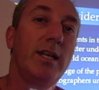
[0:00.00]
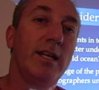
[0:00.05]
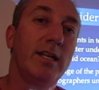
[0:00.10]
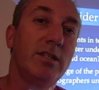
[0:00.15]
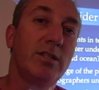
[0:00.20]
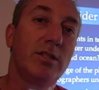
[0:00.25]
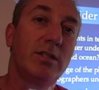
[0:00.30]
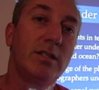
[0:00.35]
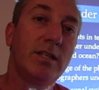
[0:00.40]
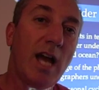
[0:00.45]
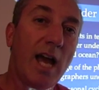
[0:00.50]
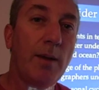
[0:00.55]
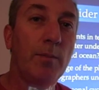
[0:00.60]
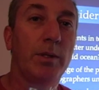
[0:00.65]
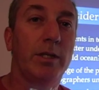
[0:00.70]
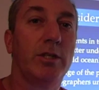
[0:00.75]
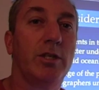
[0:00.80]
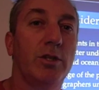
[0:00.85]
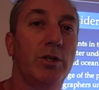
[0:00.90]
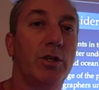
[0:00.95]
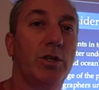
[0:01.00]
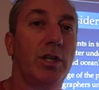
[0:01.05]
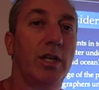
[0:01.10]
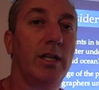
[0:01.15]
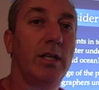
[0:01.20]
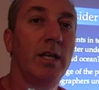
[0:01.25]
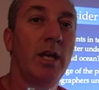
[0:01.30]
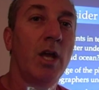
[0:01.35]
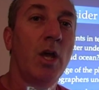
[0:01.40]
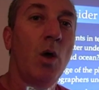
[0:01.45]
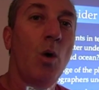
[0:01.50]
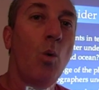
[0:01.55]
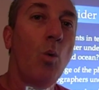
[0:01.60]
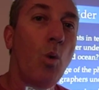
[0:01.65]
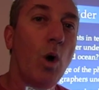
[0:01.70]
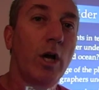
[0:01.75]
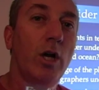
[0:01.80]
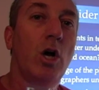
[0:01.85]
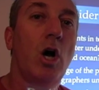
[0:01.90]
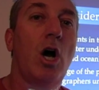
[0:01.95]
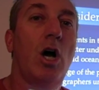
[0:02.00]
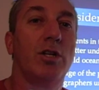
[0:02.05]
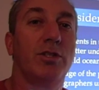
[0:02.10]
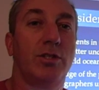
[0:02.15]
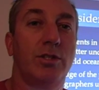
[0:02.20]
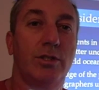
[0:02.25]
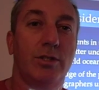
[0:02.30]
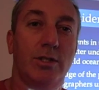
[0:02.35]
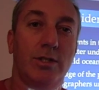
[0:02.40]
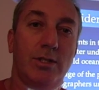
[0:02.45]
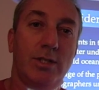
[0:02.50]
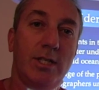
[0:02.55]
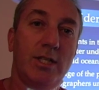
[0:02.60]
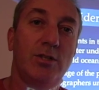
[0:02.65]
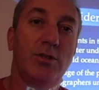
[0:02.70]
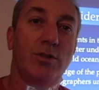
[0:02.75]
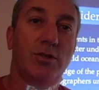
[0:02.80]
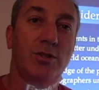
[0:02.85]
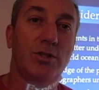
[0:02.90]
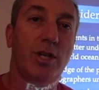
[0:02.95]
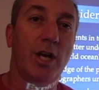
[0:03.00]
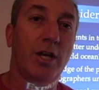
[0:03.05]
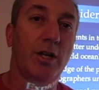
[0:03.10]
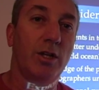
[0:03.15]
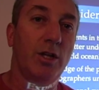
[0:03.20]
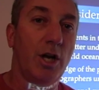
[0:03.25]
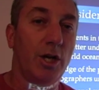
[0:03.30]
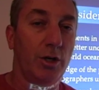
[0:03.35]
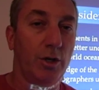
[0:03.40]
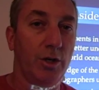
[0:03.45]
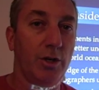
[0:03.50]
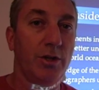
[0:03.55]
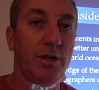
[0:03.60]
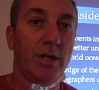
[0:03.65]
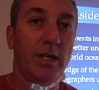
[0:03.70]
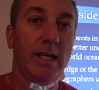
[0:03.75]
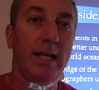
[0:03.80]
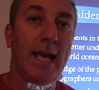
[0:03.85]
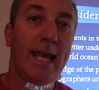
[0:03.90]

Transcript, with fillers: and it's timely to look at what causes a seasonal cycle on Earth